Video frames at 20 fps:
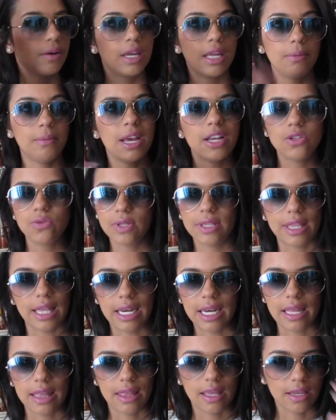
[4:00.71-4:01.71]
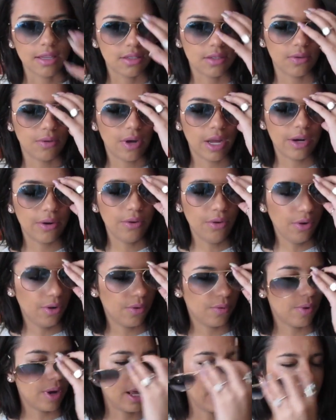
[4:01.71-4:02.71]
can match with anything. So I don't
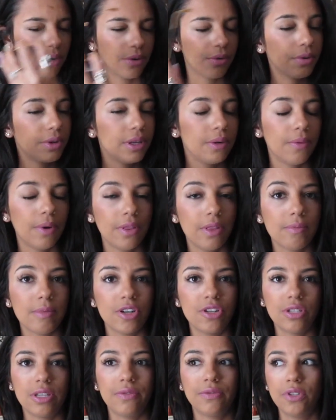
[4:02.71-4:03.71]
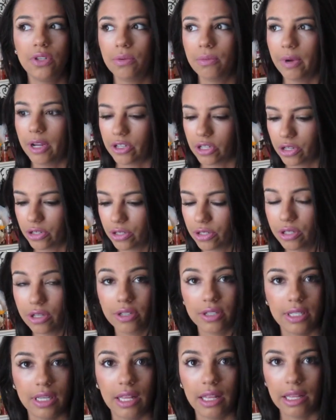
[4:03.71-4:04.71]
know why I don't really wear them. I just have too much. I should
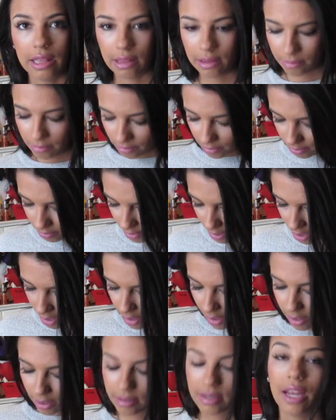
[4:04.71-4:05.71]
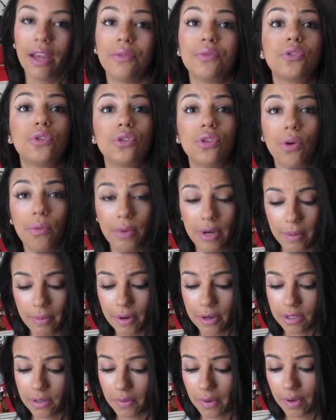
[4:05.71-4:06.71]
start selling them because I have so many
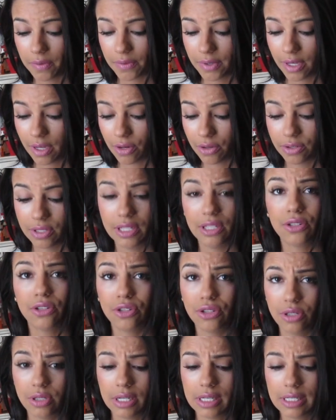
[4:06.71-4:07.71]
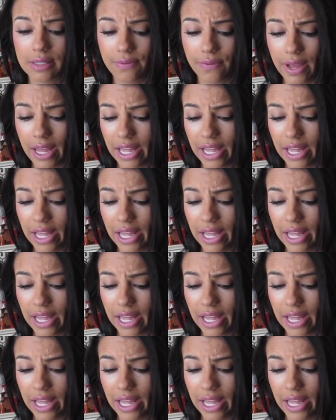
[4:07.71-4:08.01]
pairs of aviators. These are just